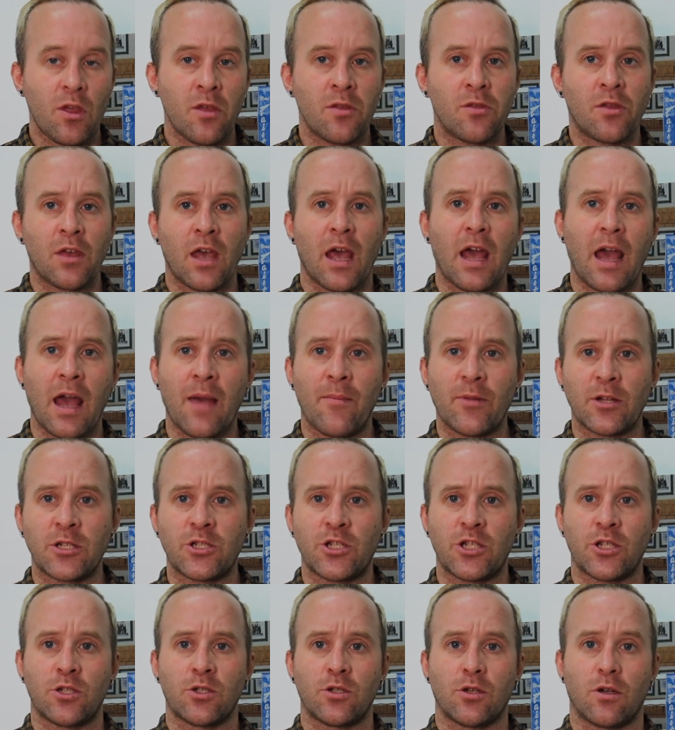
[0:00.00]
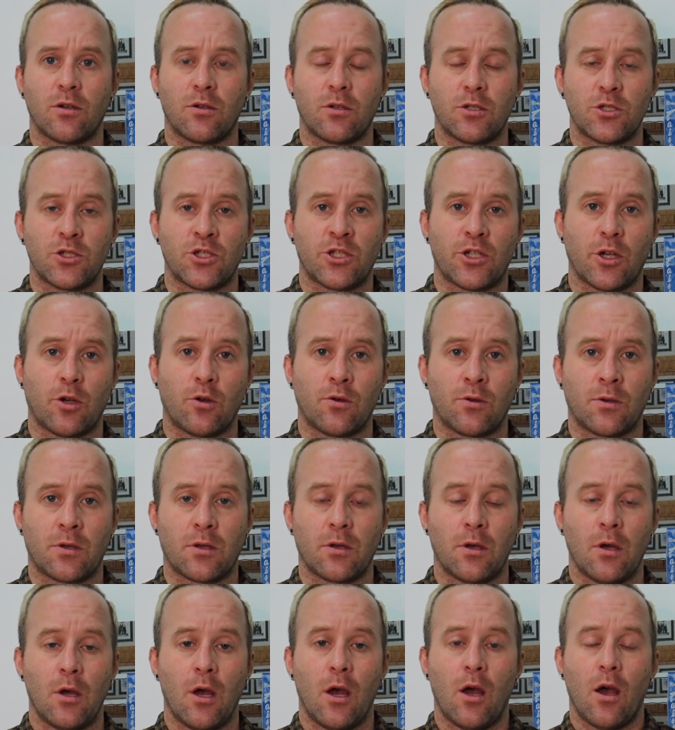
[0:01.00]
The amateur
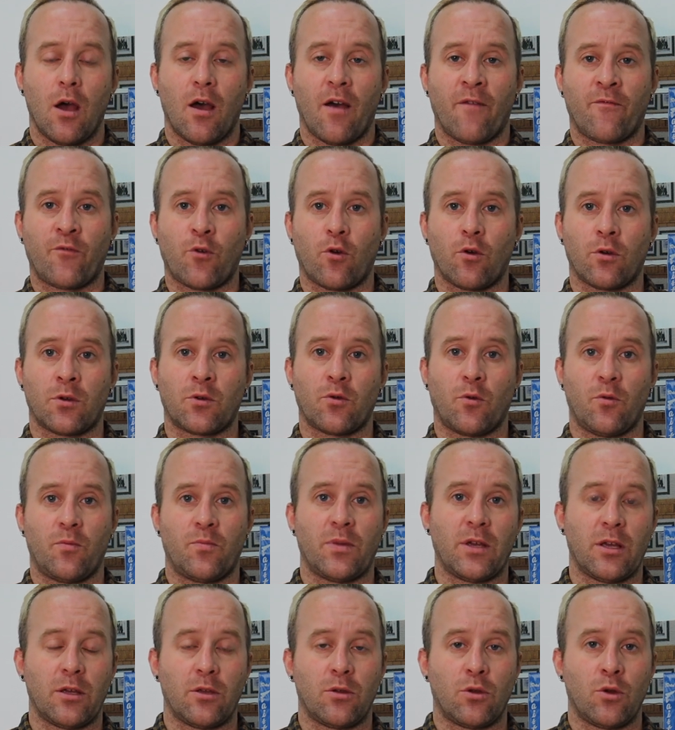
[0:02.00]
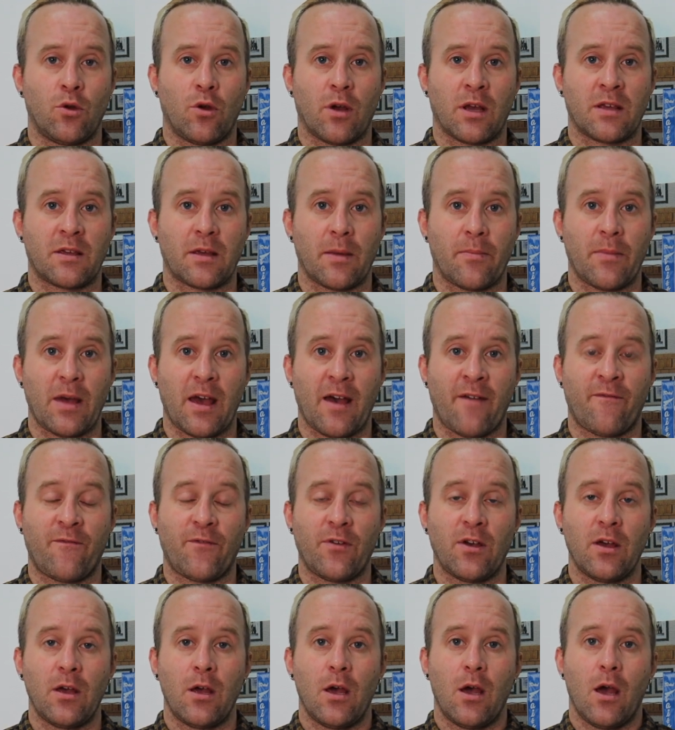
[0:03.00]
shows, of course, will be
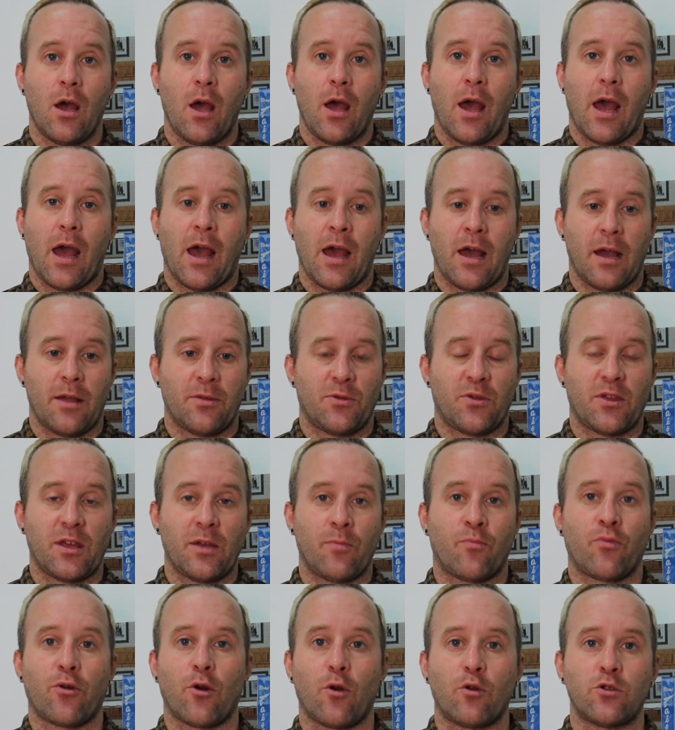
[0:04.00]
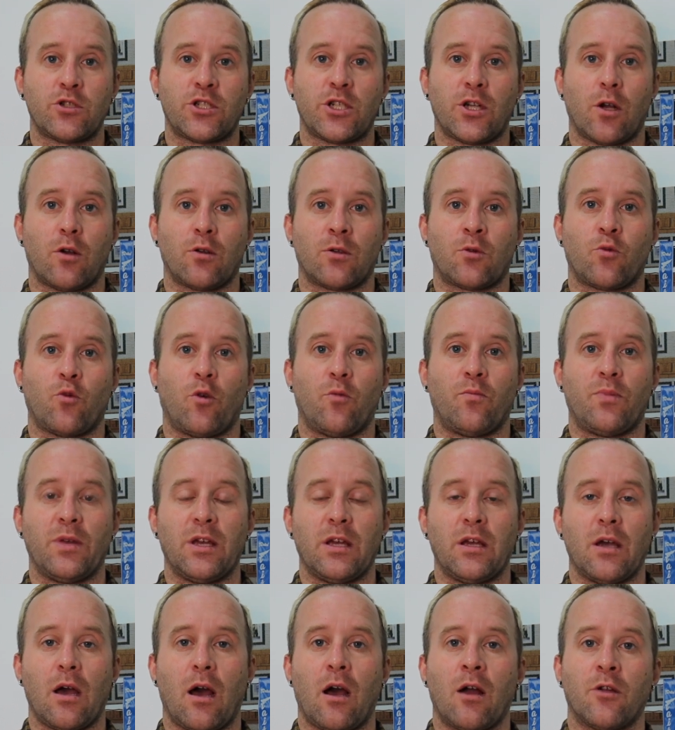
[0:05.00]
USMF, and the pro shows will
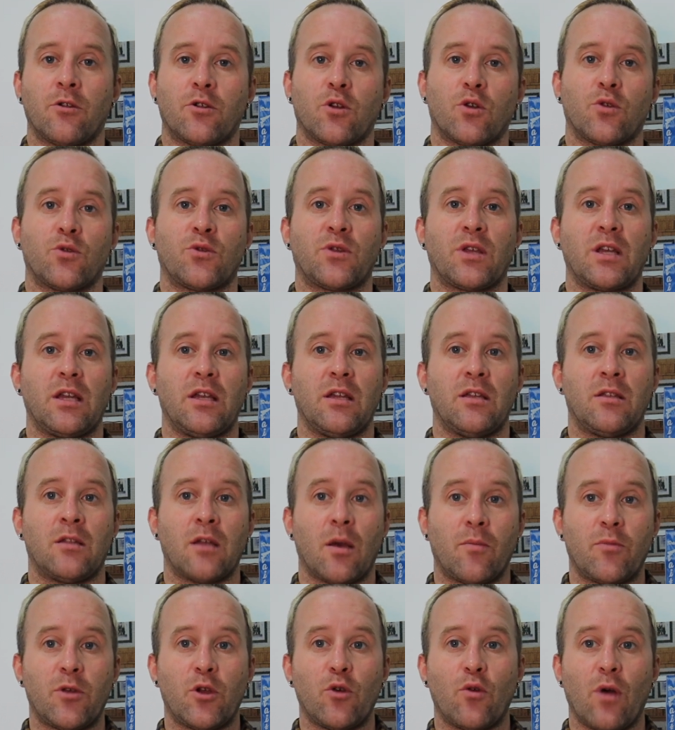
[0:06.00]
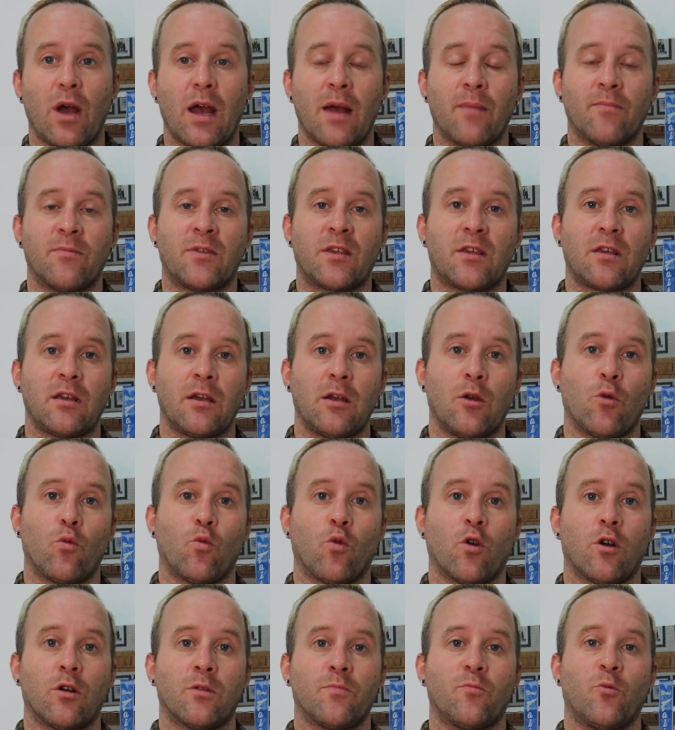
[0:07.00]
be under the WMC,
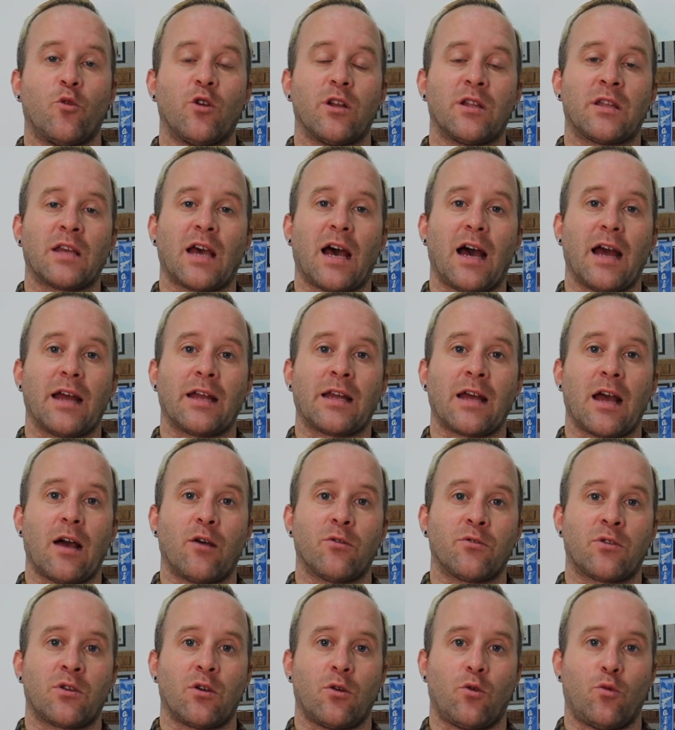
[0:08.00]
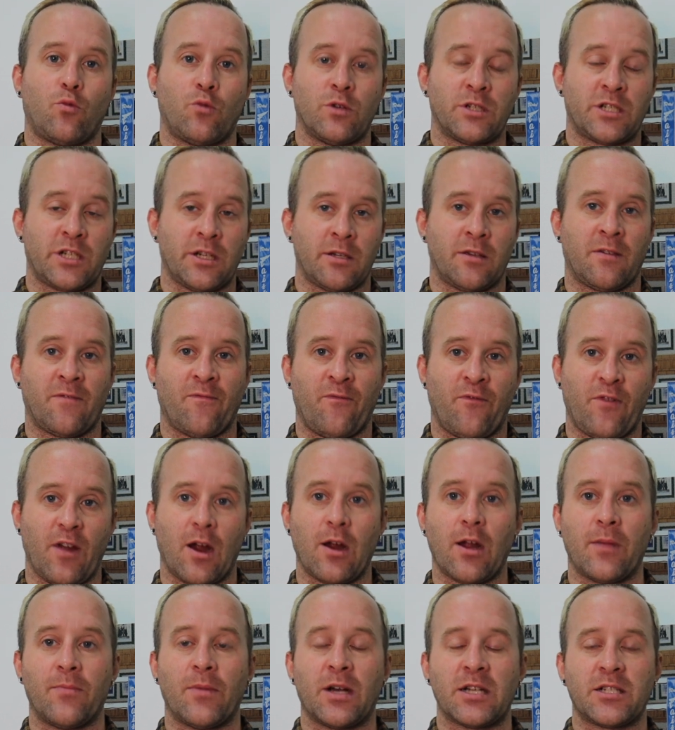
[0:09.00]
World Muay Thai Council, which is
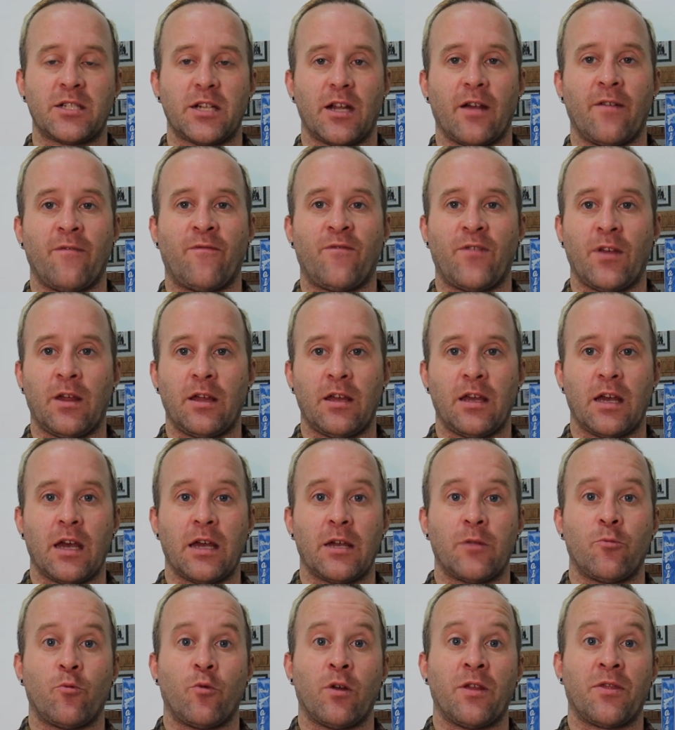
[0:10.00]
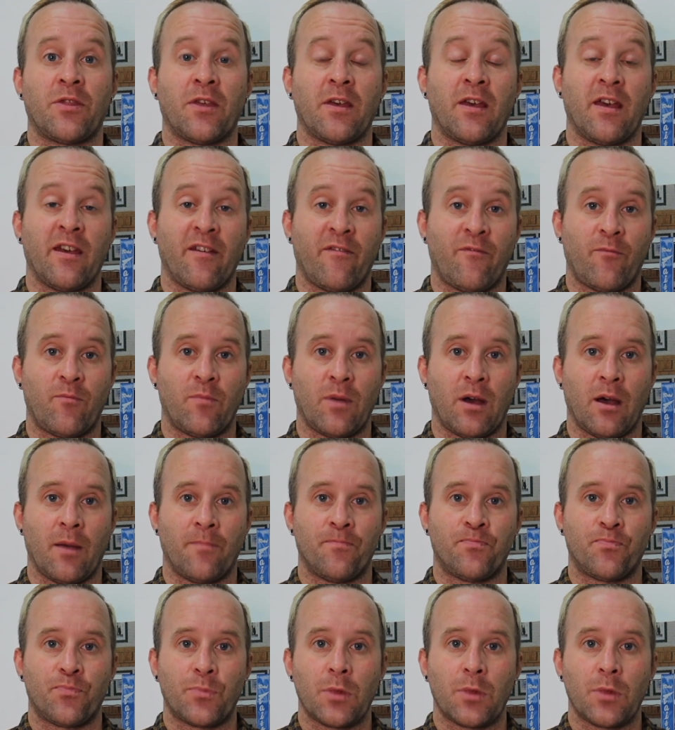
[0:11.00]
very much affiliated with IFMA.